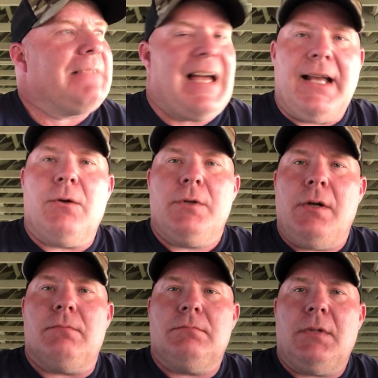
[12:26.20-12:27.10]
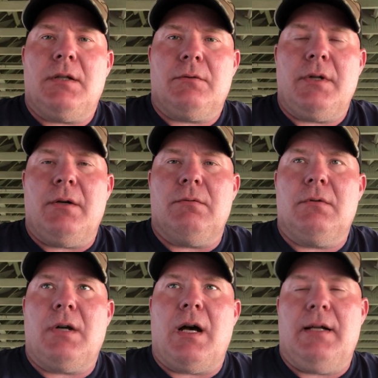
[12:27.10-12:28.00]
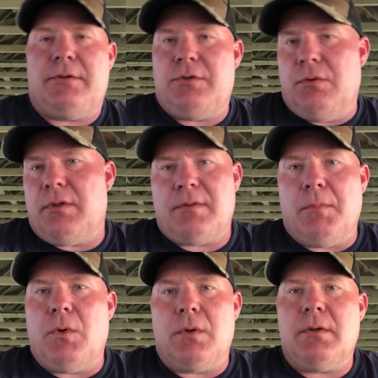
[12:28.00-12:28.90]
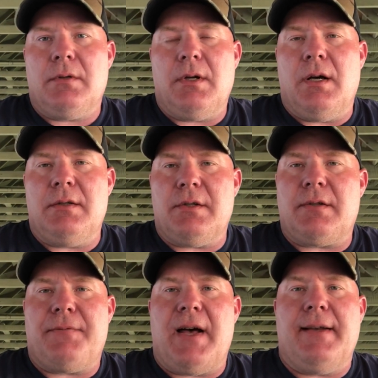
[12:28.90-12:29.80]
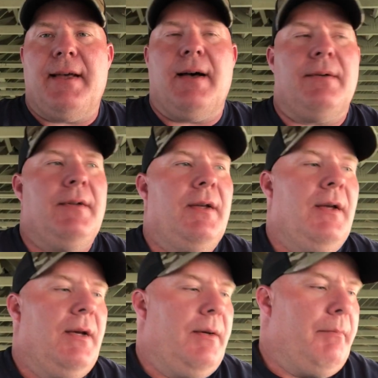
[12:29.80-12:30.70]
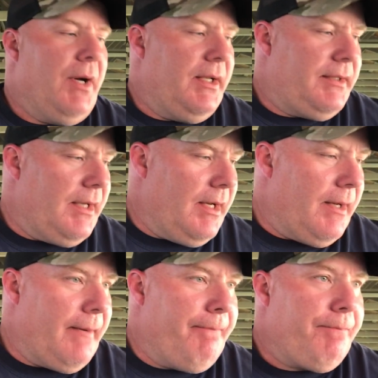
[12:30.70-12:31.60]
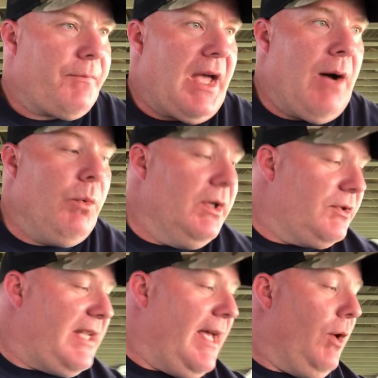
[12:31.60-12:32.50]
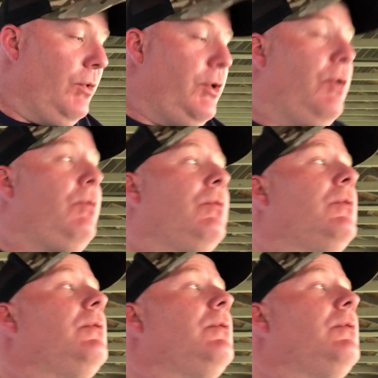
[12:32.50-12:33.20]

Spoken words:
I don't know. I'll have to shoot it some more just to find out. But I will tell you,